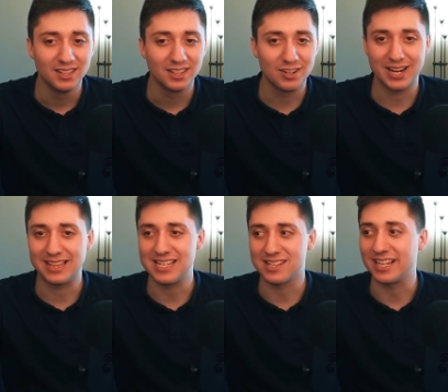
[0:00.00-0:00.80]
create
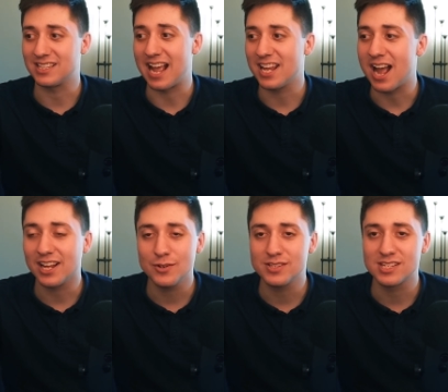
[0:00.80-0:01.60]
these like, I, I
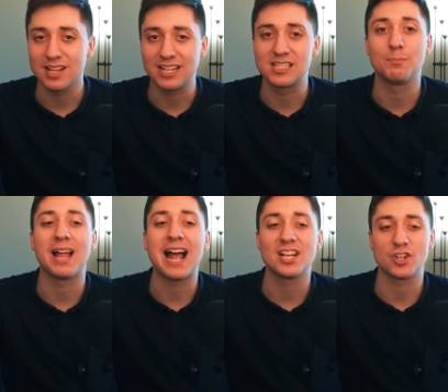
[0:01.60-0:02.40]
use this like
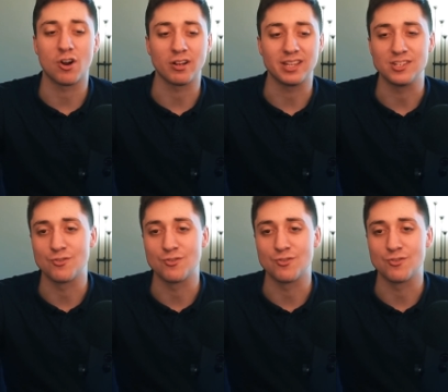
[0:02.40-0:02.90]
splash art, these